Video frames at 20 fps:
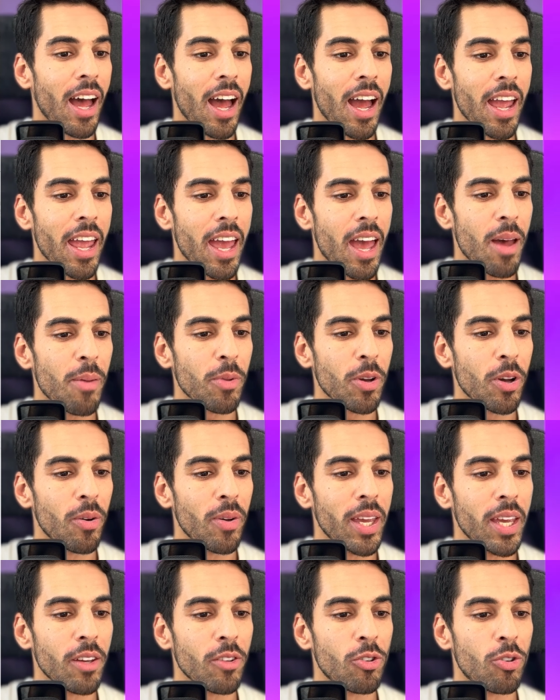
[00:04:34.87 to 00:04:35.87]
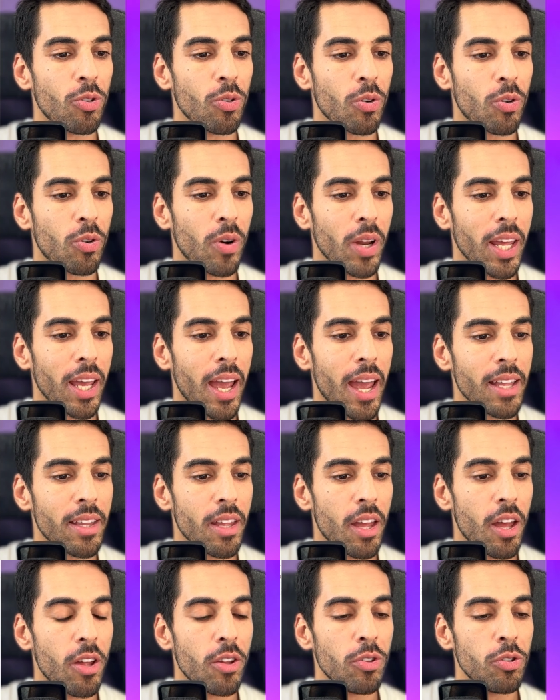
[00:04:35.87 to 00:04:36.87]
I am going to
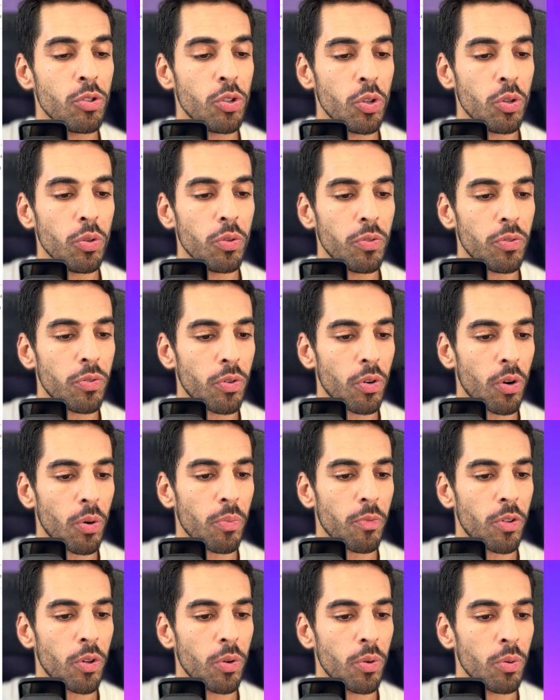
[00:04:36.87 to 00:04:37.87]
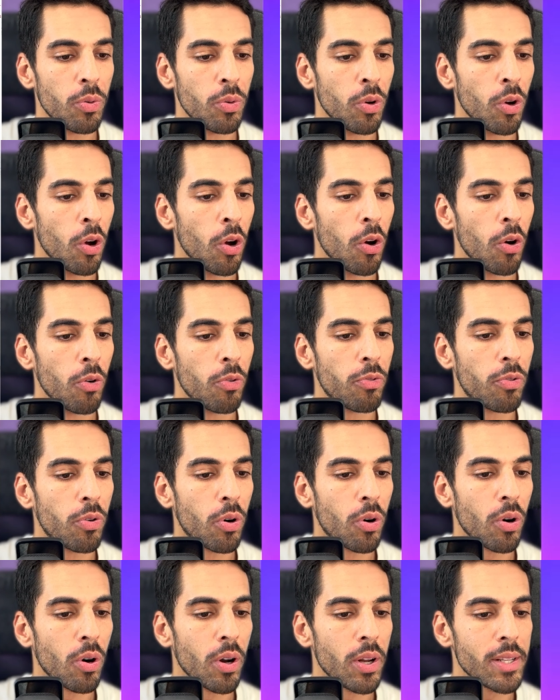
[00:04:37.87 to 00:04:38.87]
create a new form view
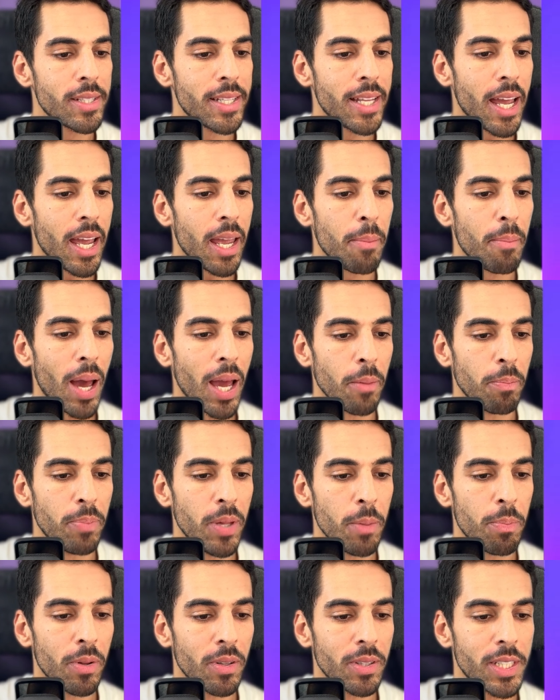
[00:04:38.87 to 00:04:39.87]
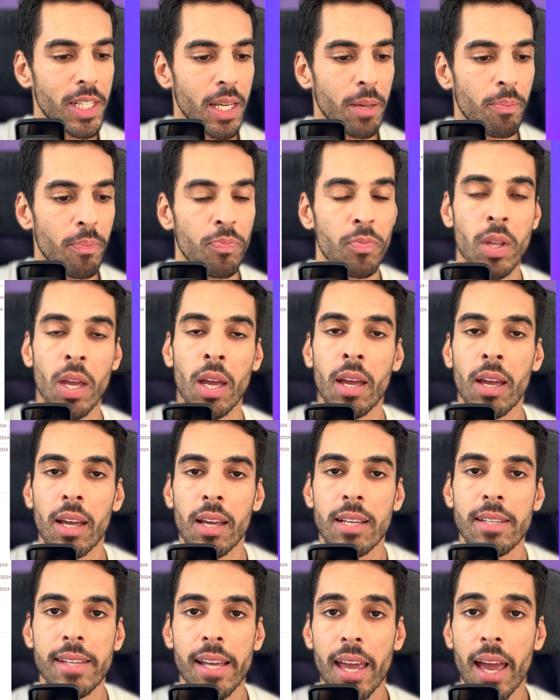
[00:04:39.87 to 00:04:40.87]
for, say, my people team.
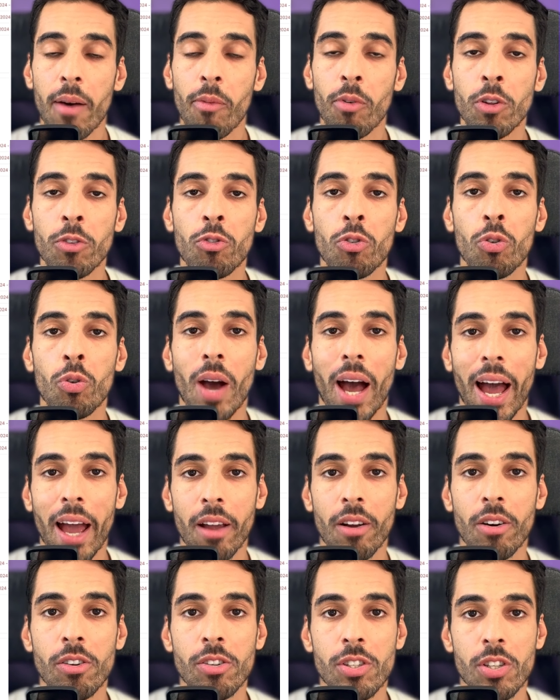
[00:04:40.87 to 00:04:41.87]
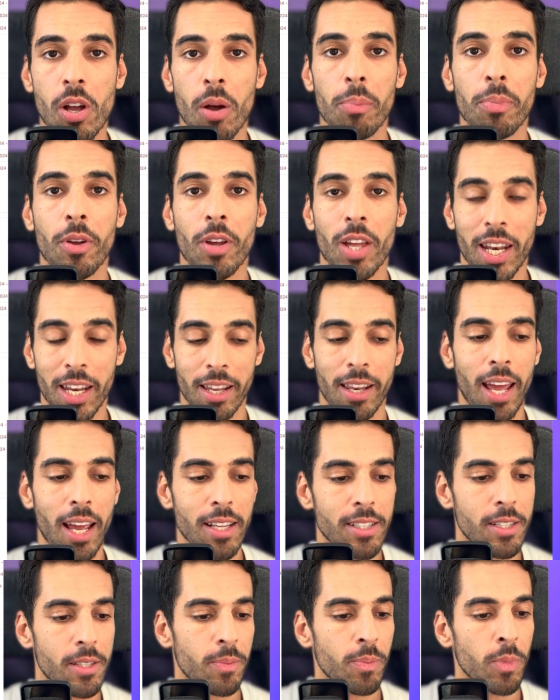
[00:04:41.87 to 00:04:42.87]
Say I want to hire some
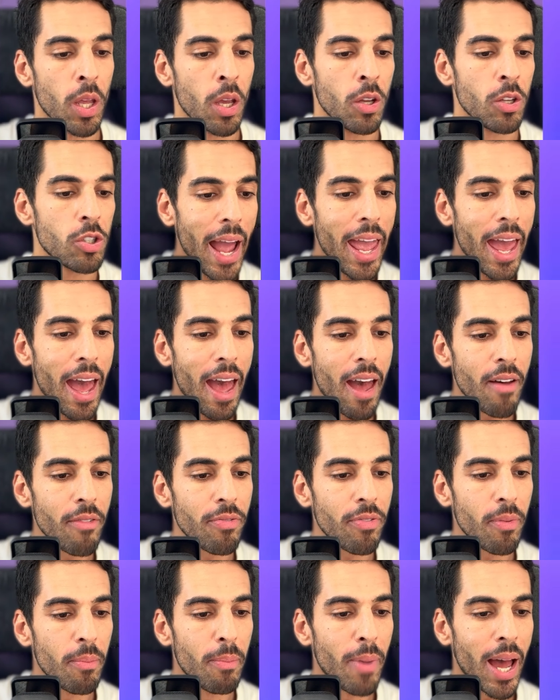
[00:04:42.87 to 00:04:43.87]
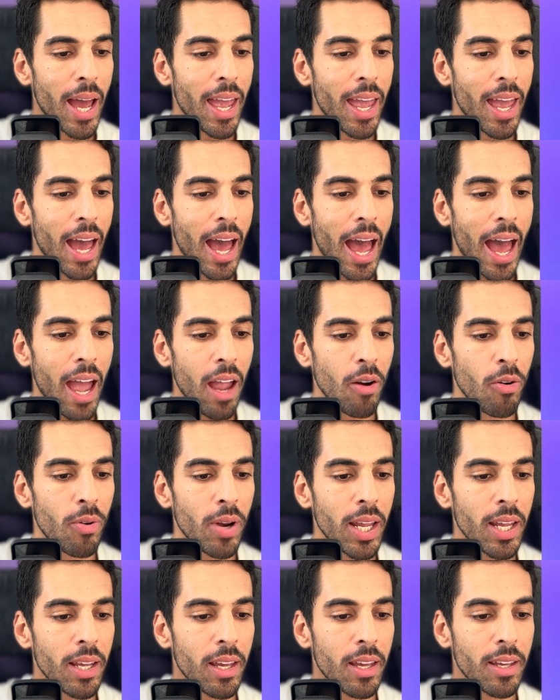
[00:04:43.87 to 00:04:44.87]
candidates. I have my
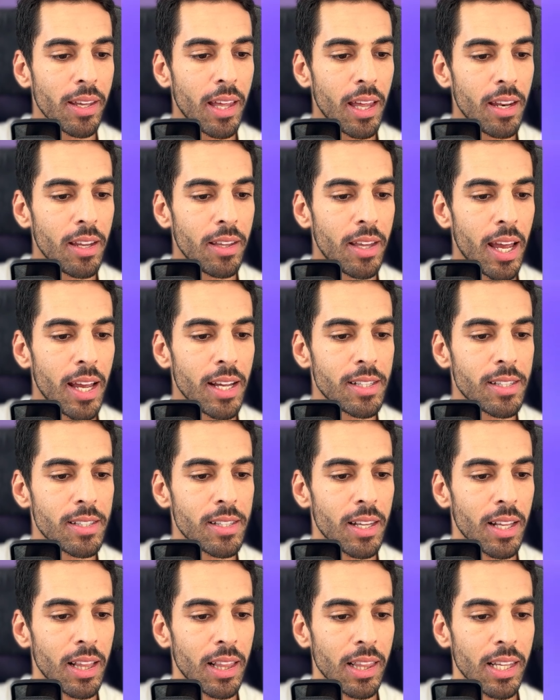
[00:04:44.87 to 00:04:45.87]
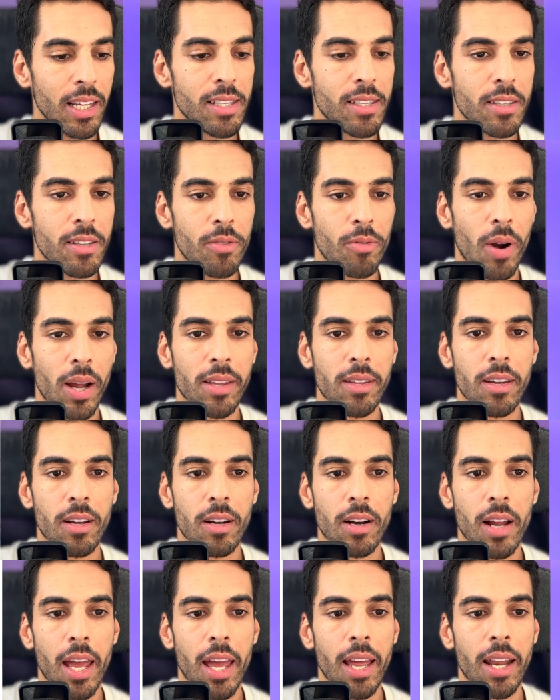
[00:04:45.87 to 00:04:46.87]
hiring candidates list right
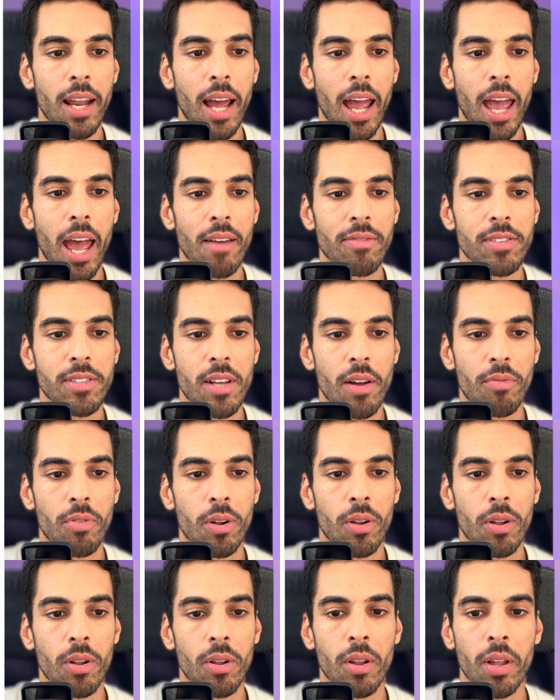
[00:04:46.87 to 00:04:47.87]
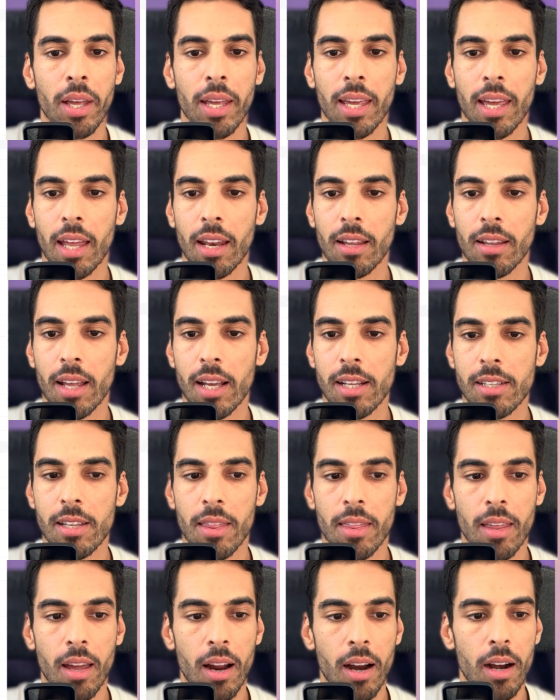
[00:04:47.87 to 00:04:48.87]
here, and I have several
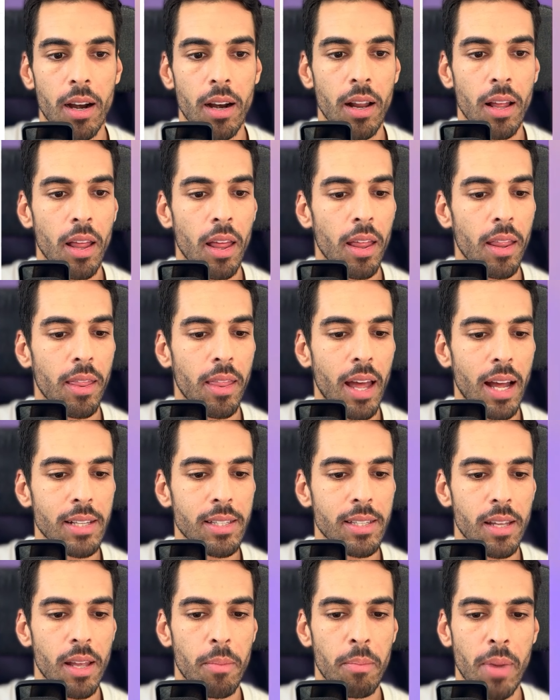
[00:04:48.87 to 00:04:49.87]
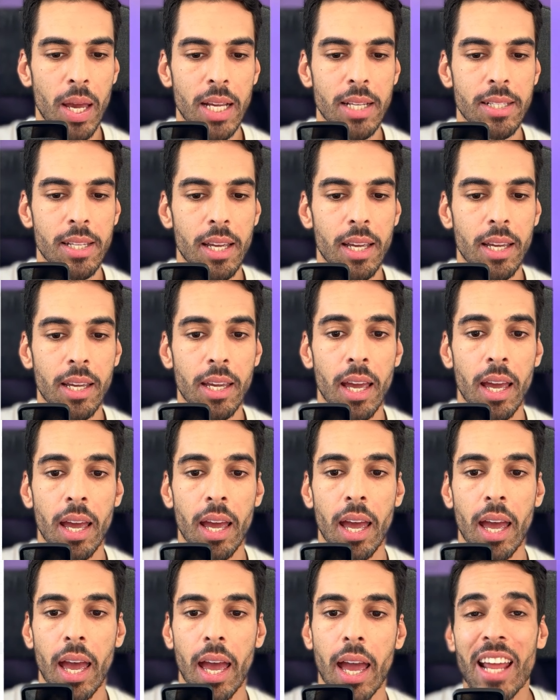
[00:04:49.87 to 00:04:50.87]
candidates in there. That's amazing.
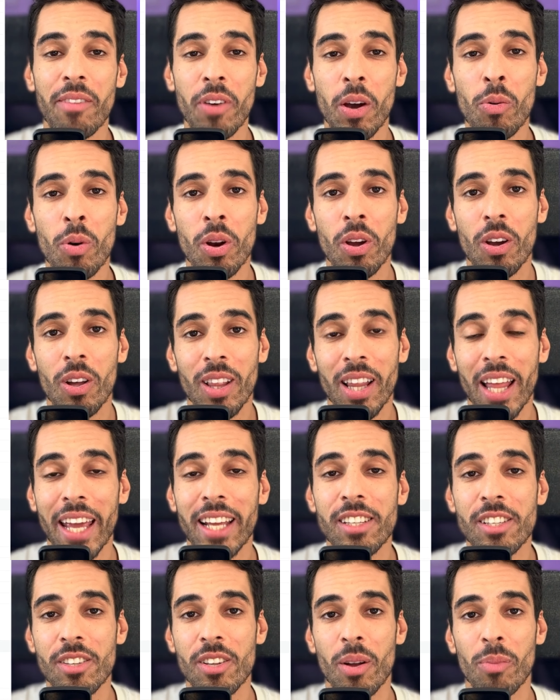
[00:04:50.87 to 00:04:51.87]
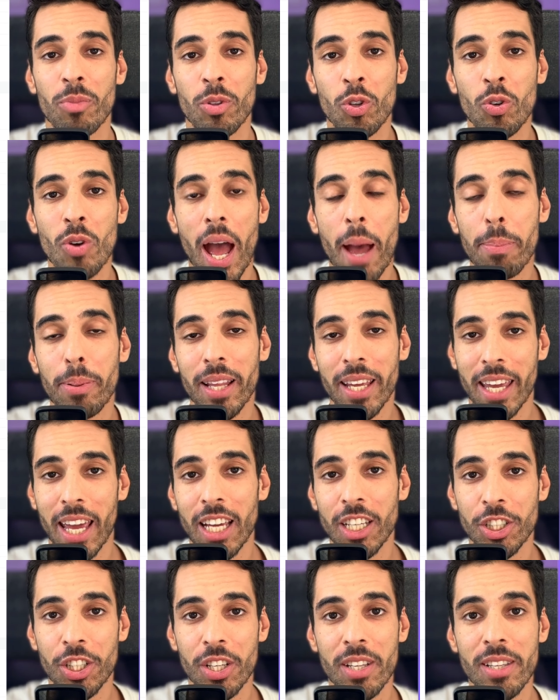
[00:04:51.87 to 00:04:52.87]
And if I want to collect some new
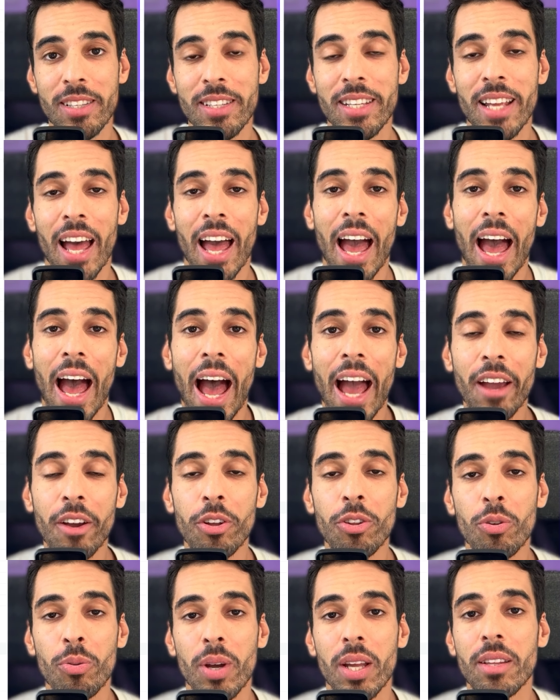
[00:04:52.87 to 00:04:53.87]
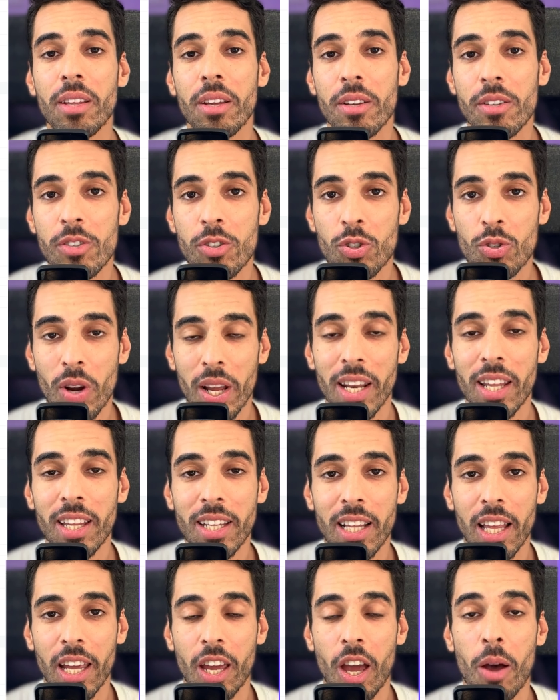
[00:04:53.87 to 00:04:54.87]
applications, I could do it straight
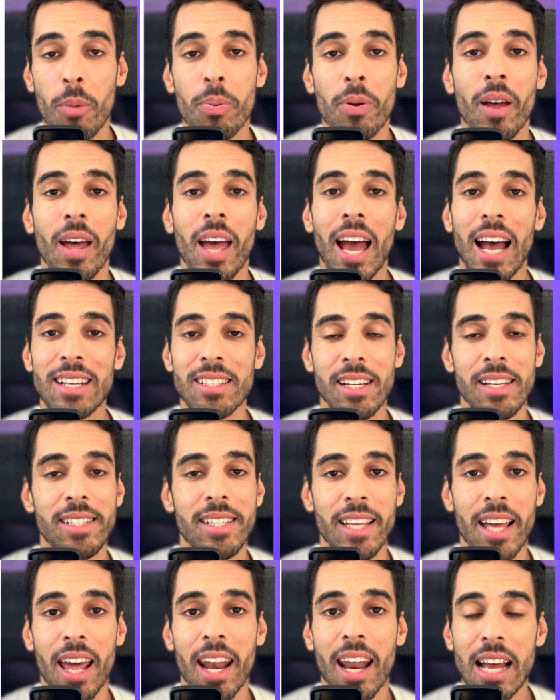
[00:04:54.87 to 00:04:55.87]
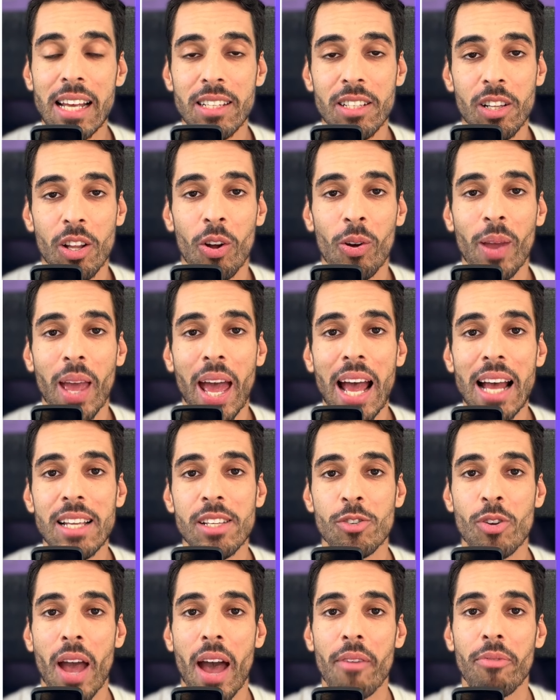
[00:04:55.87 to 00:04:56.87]
in ClickUp as I said, as long
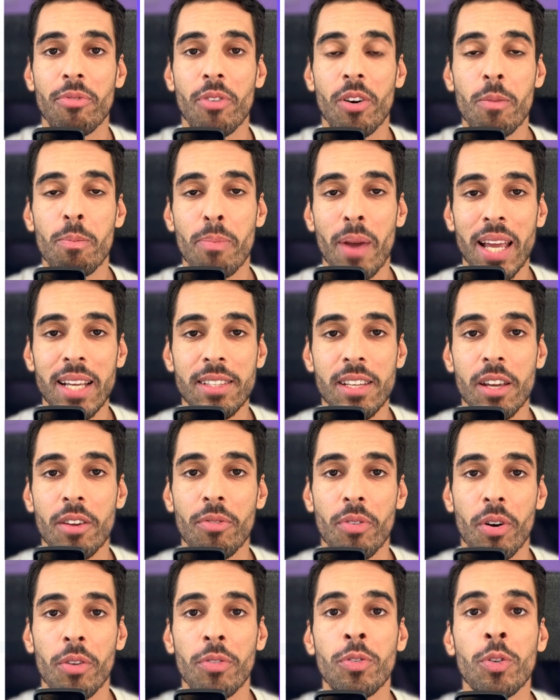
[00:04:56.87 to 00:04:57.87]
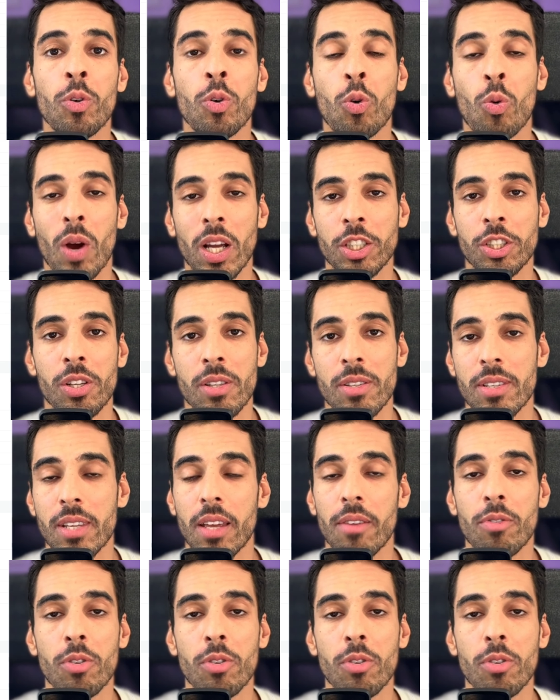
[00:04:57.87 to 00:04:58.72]
as you have very basic, very few questions.